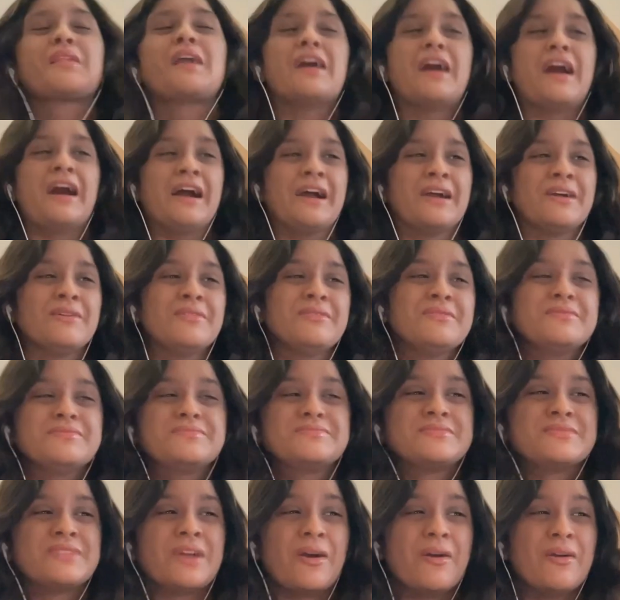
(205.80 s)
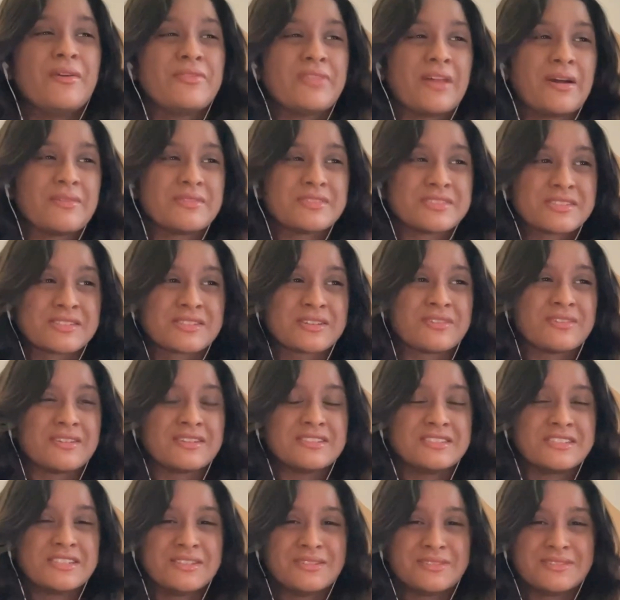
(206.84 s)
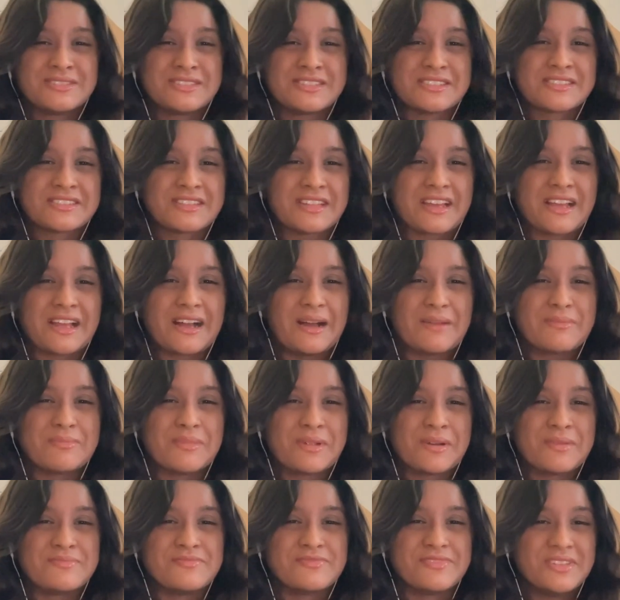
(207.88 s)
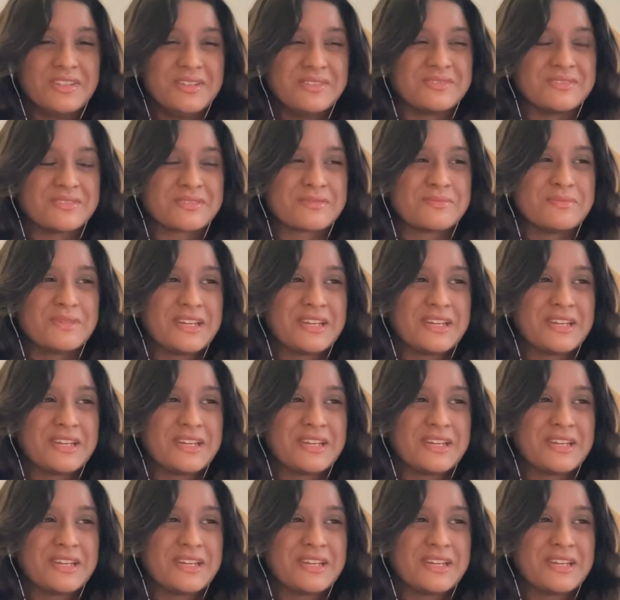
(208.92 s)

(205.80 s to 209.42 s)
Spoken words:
I don't know if that was cringy or just like, I'm confused,